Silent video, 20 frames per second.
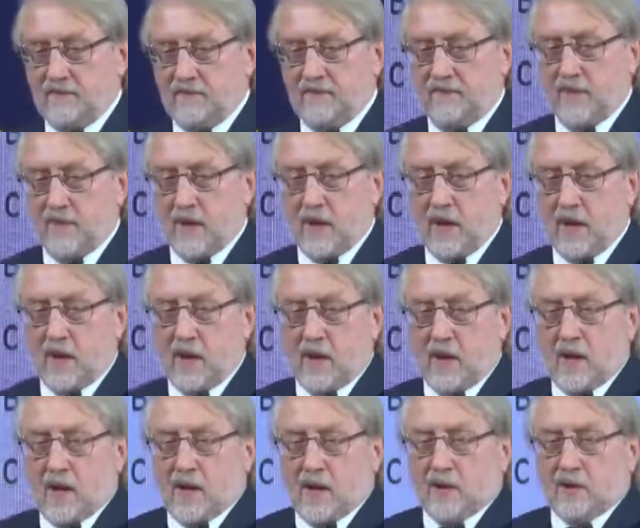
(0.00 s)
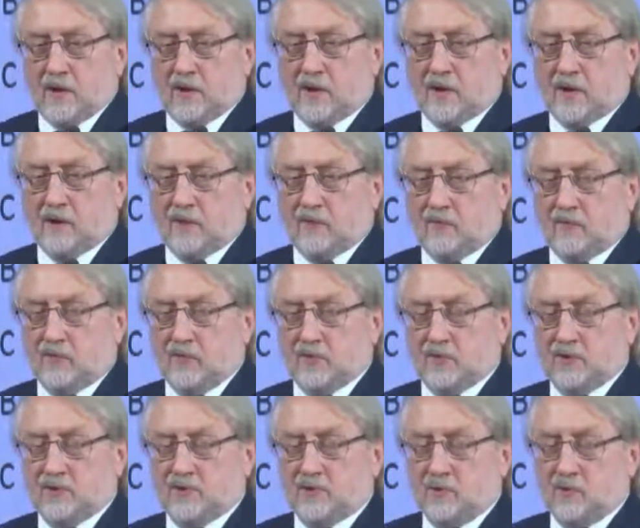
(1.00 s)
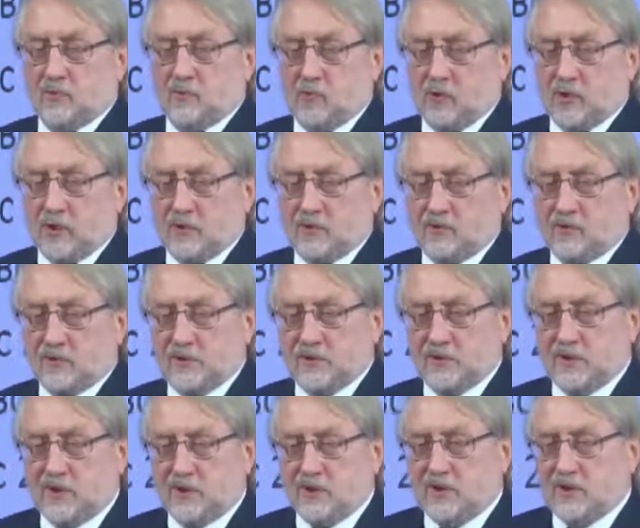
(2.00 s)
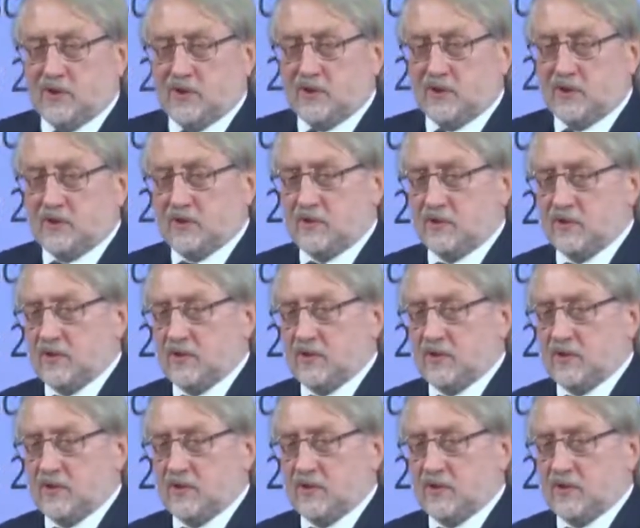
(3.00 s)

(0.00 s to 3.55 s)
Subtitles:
we'll add 4 million of new cases.